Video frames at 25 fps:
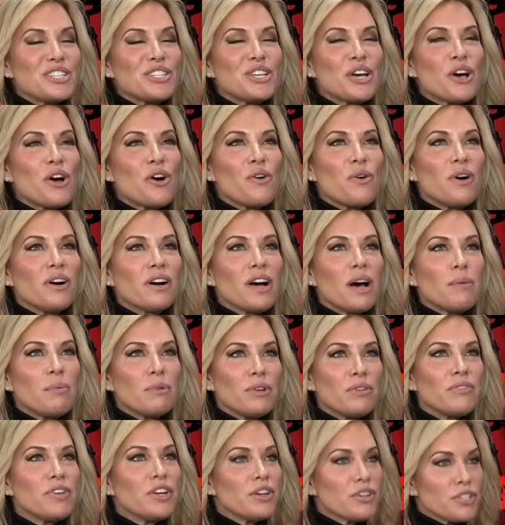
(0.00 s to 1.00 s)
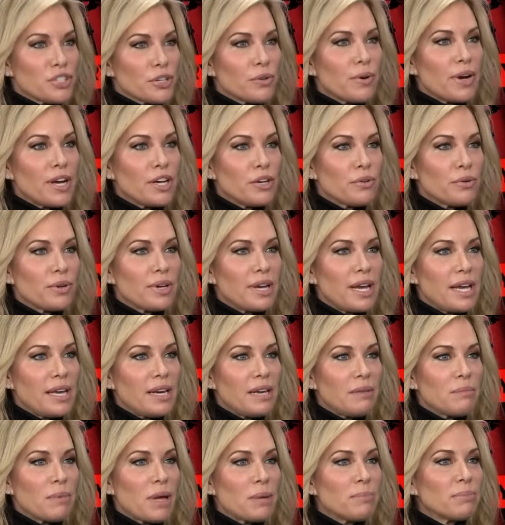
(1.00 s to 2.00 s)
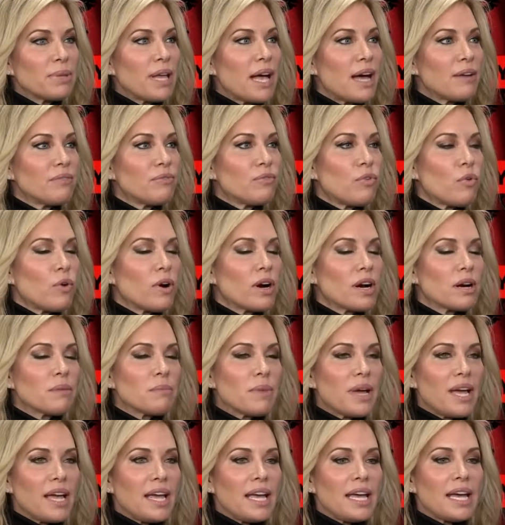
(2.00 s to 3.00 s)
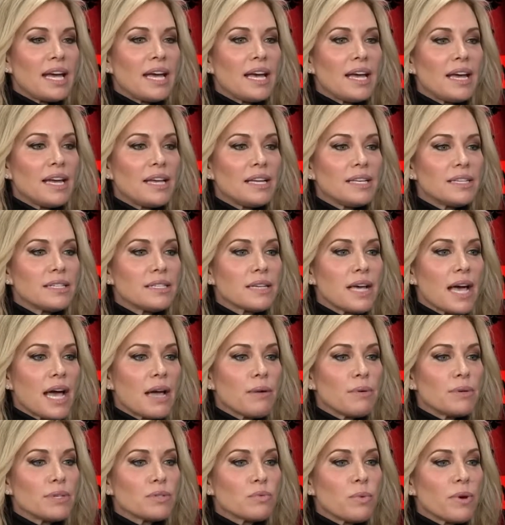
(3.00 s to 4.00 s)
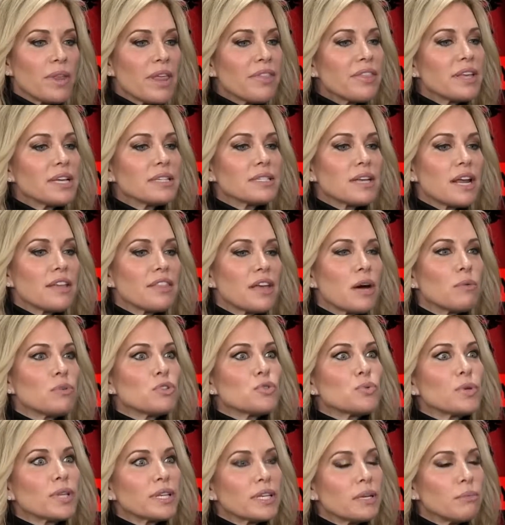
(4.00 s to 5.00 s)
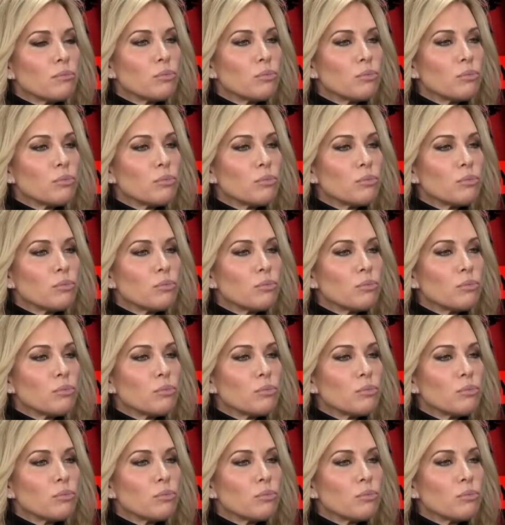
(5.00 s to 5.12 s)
So a couple of years ago, I created my platform, and one of the things that I thought was really